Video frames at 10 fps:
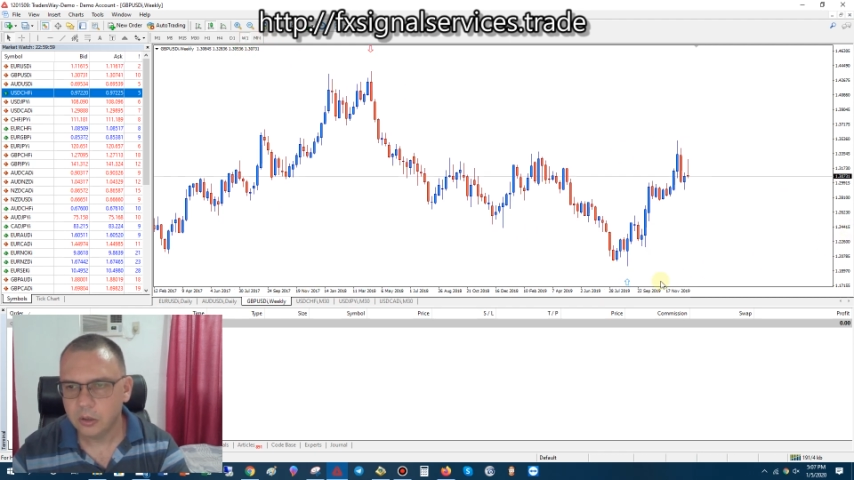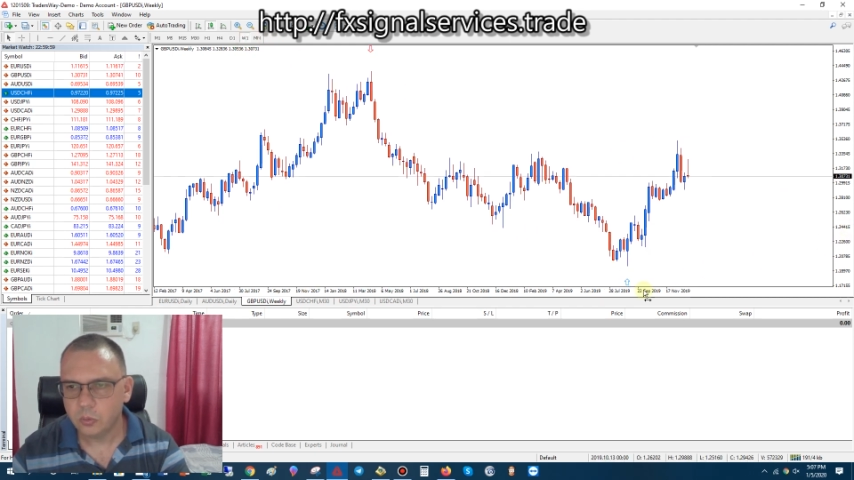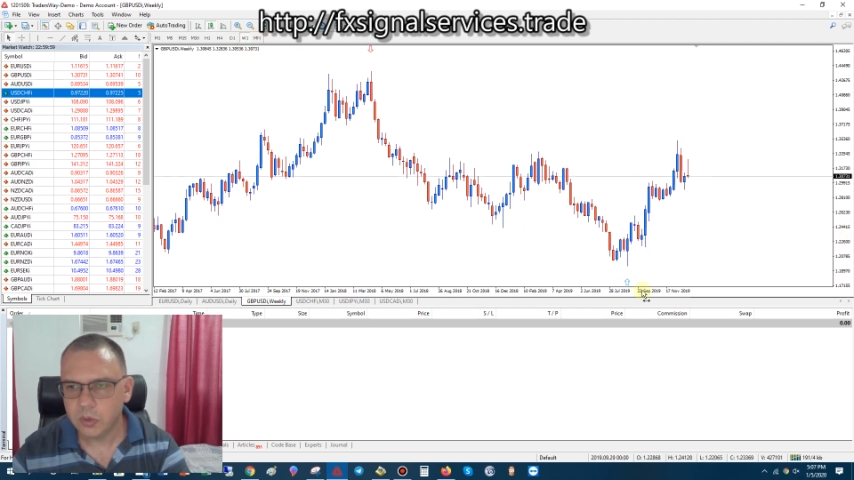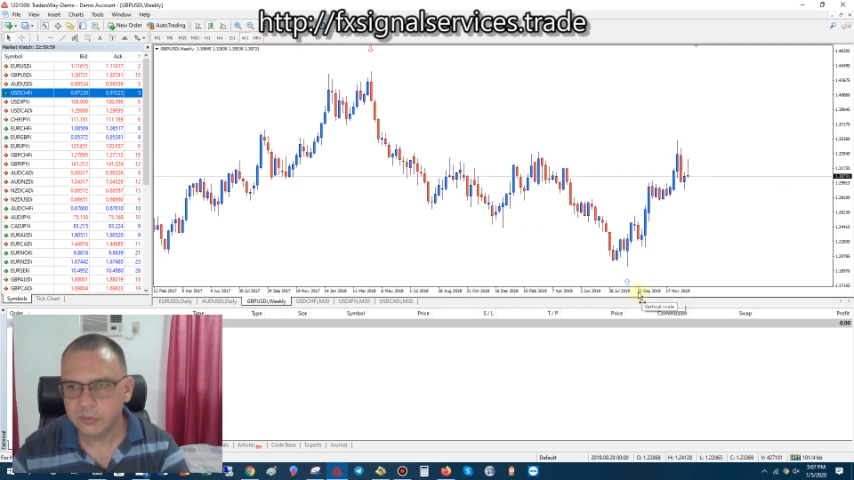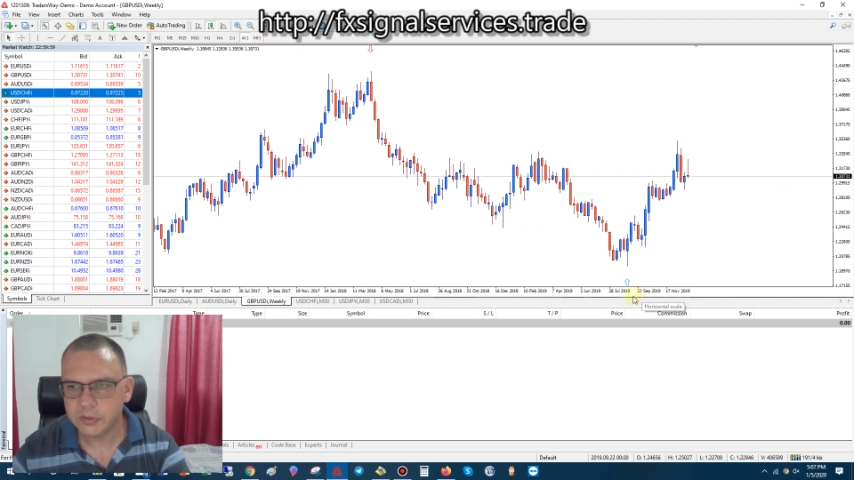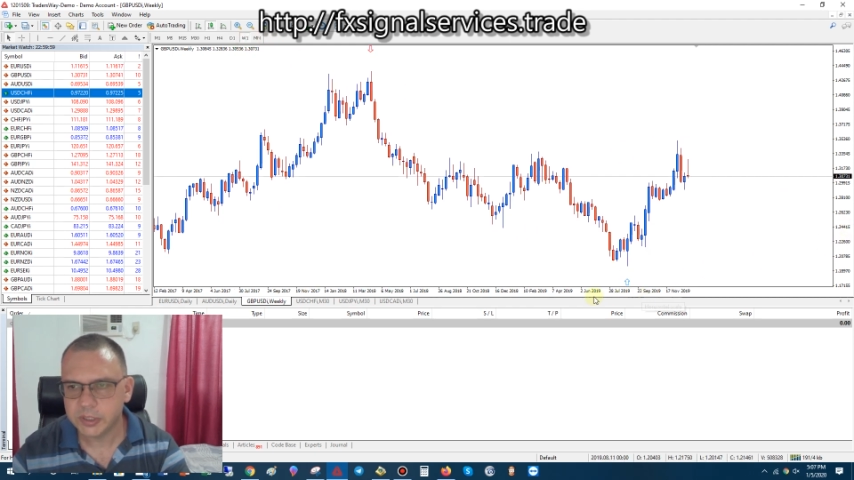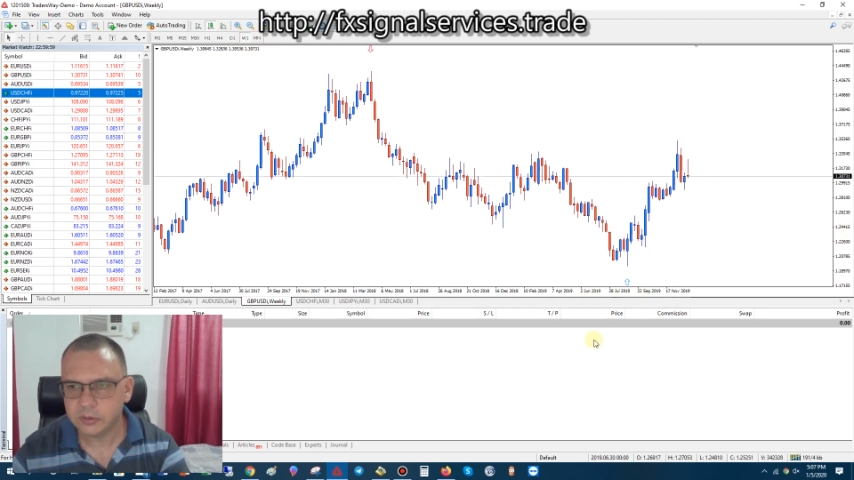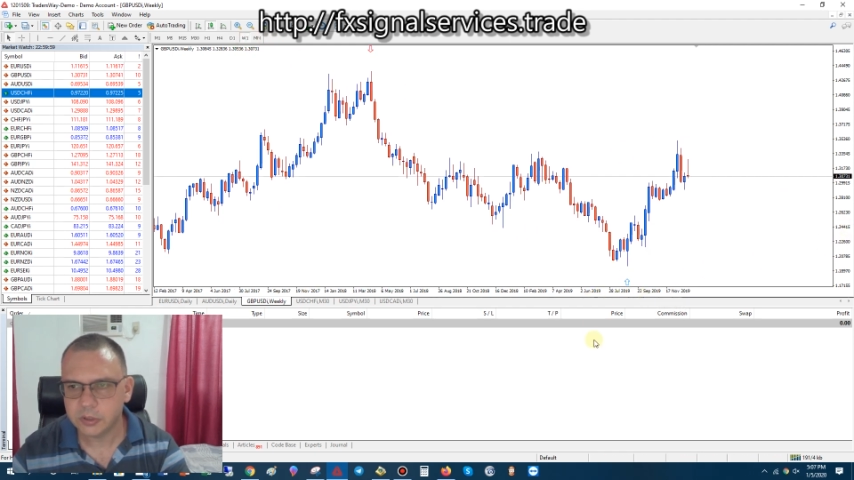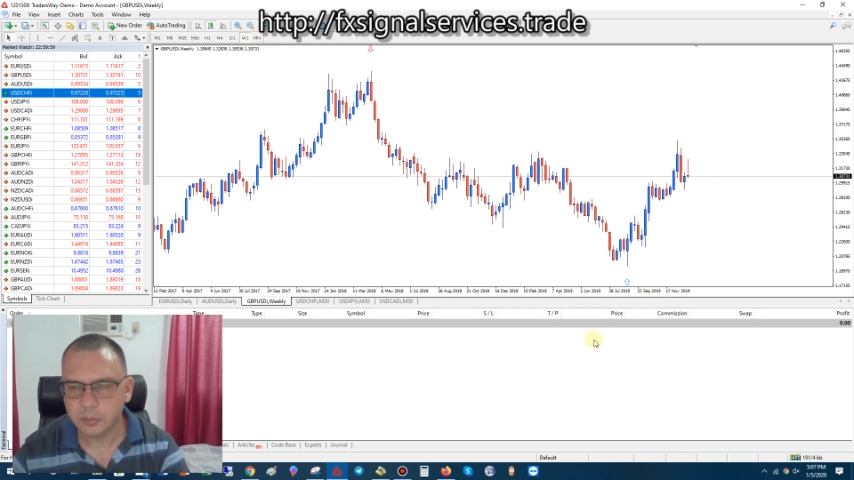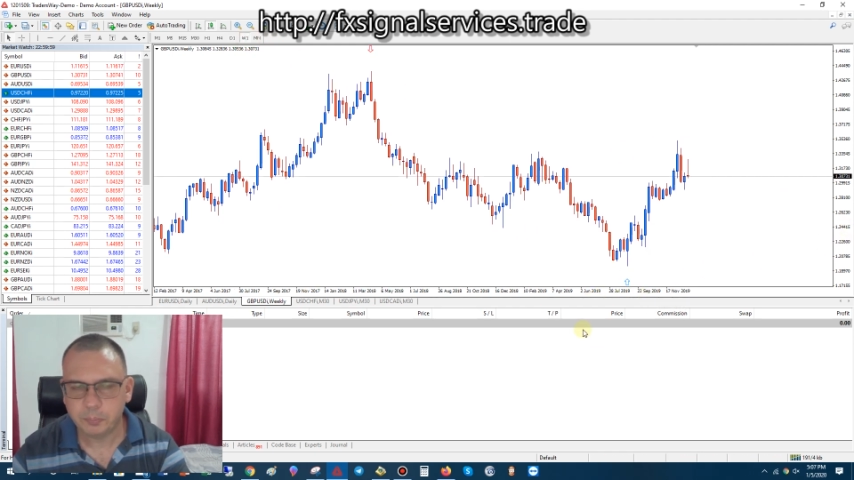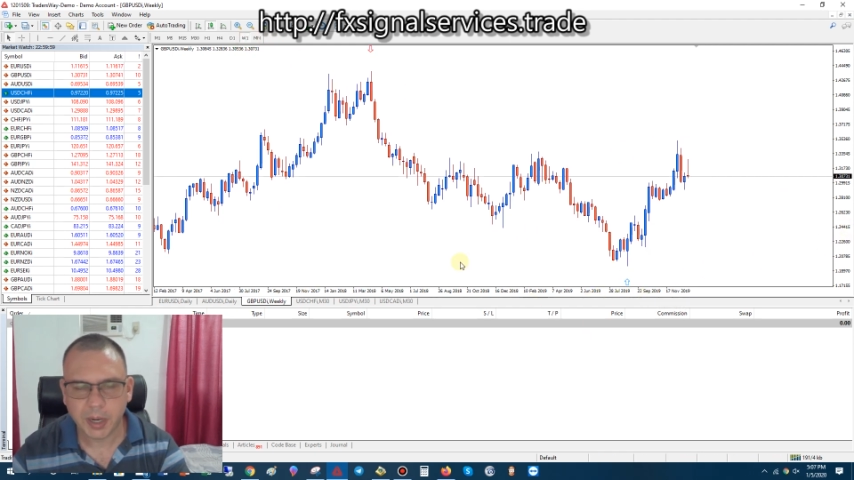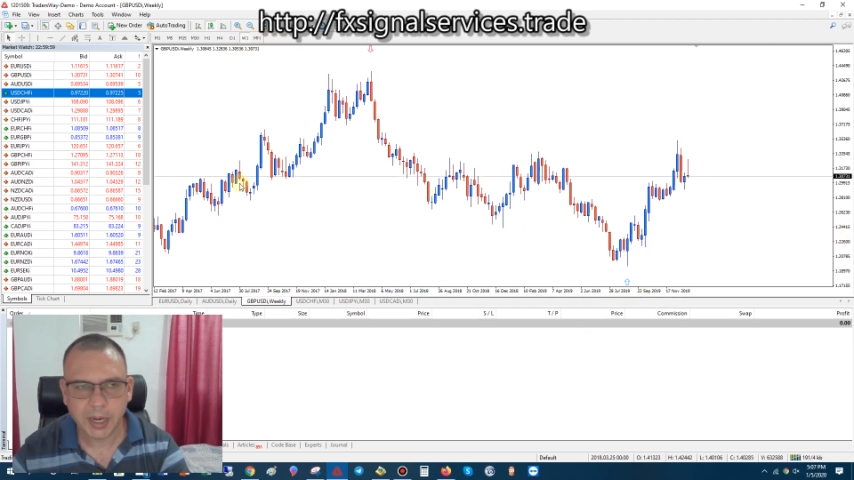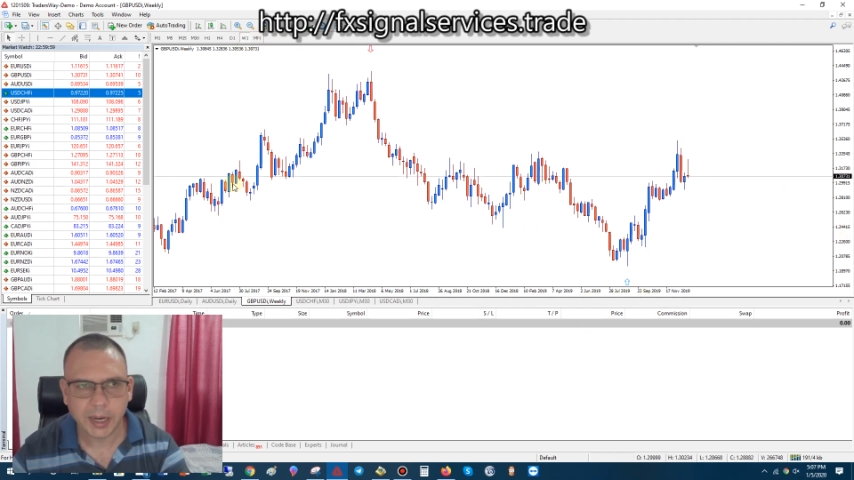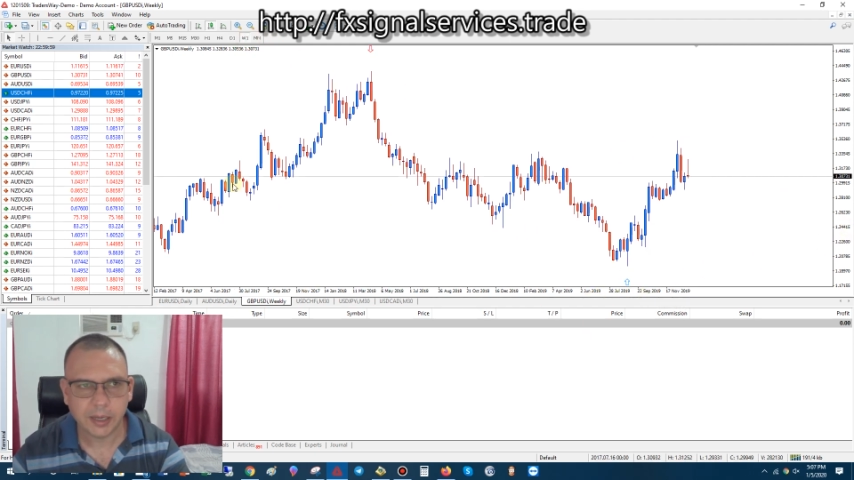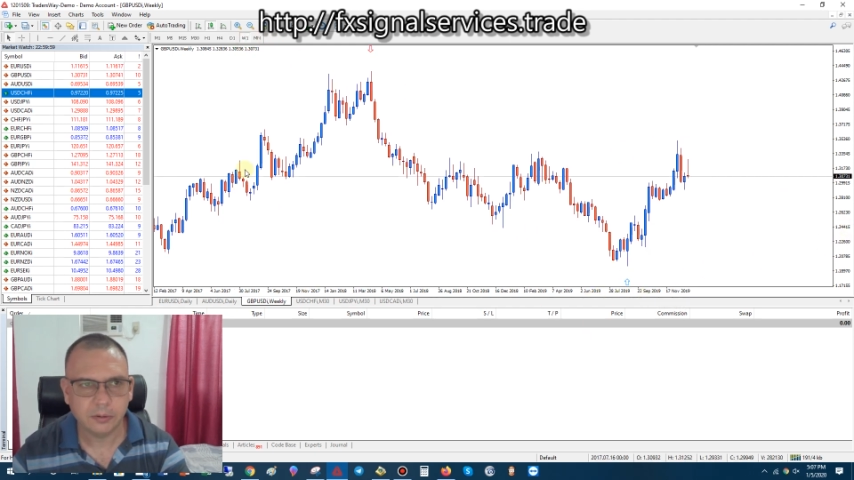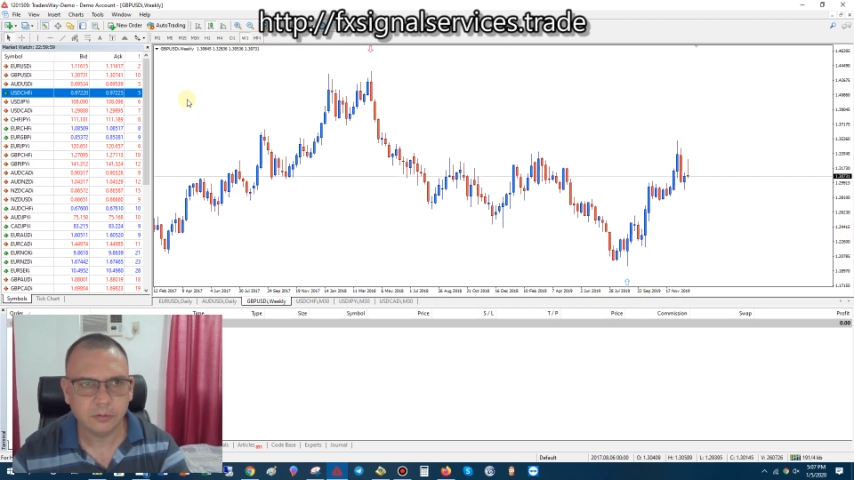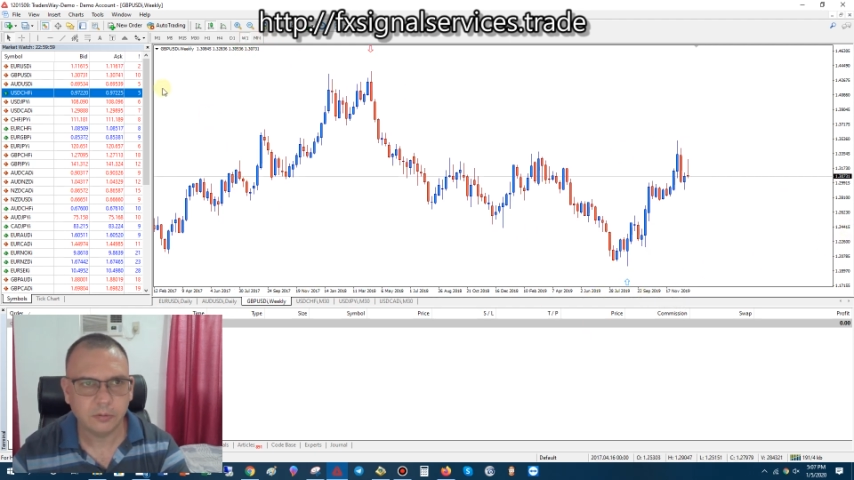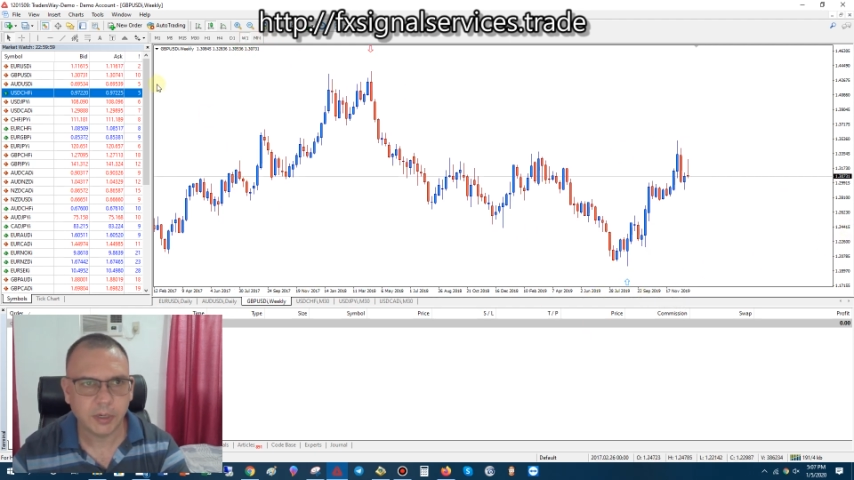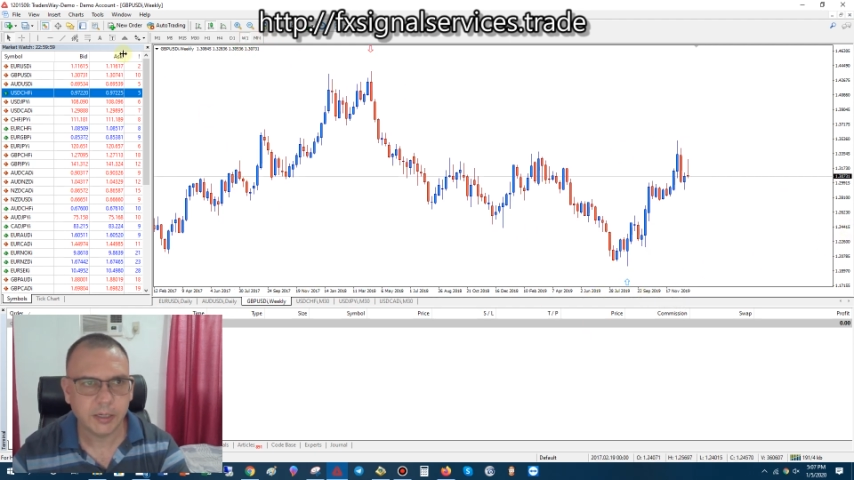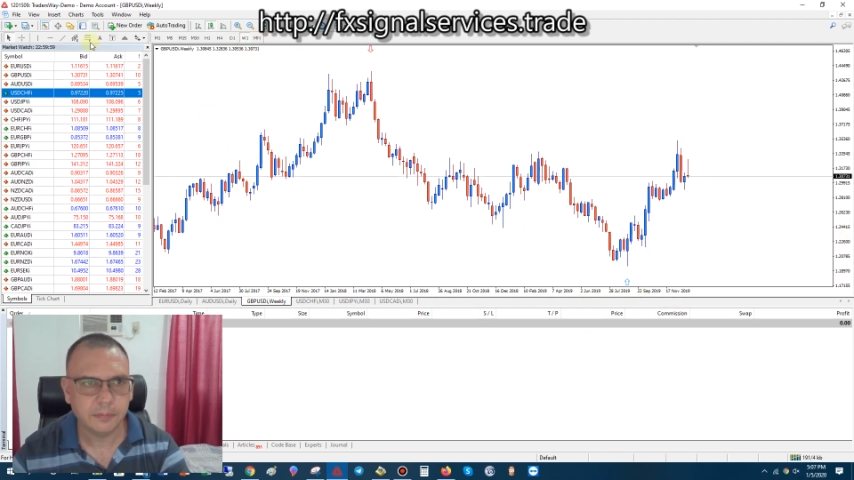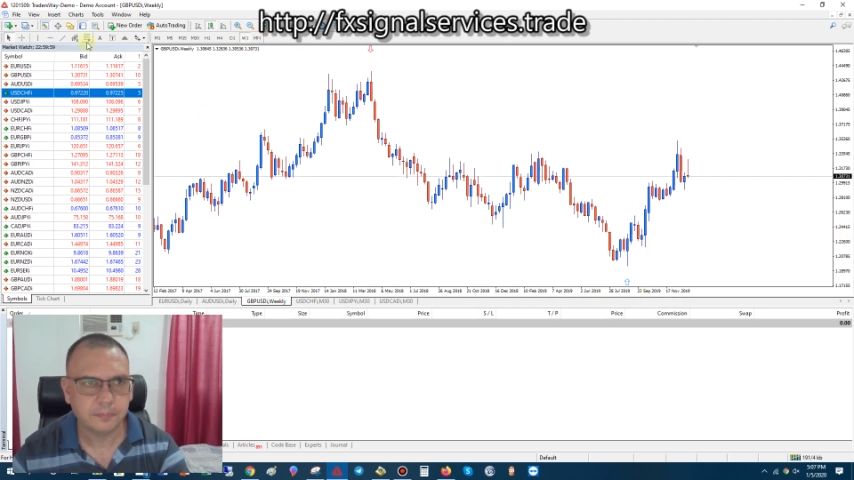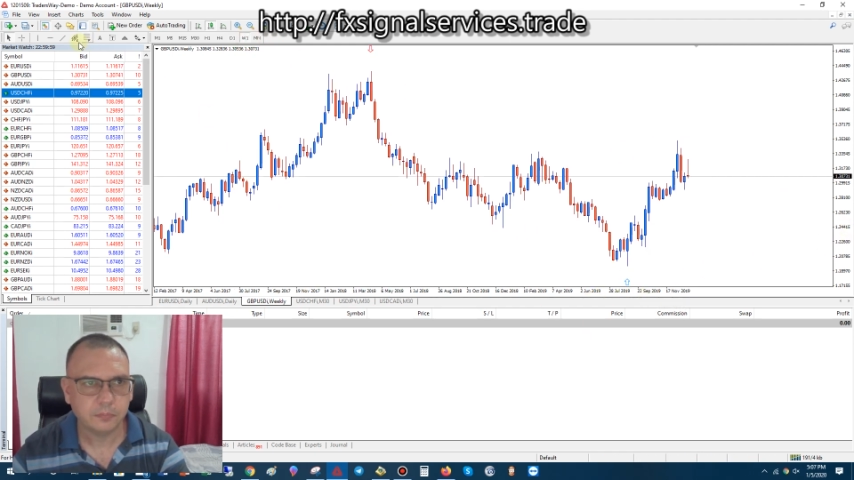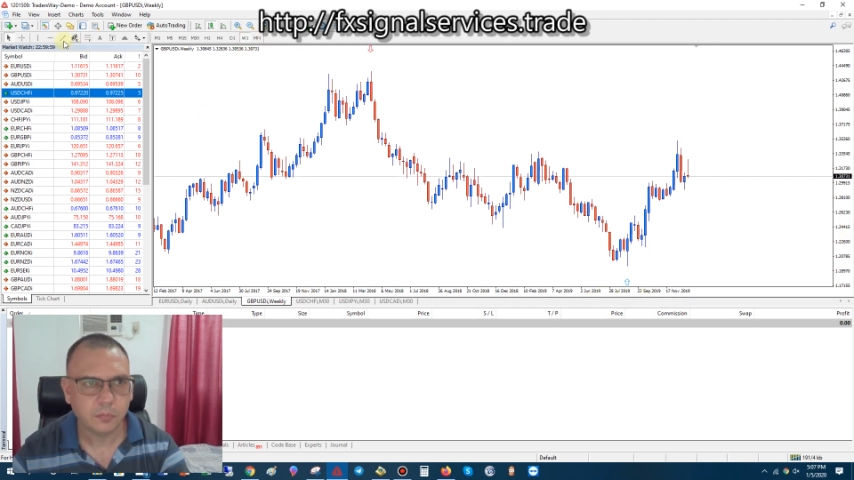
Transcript: we have a signal to buy, right?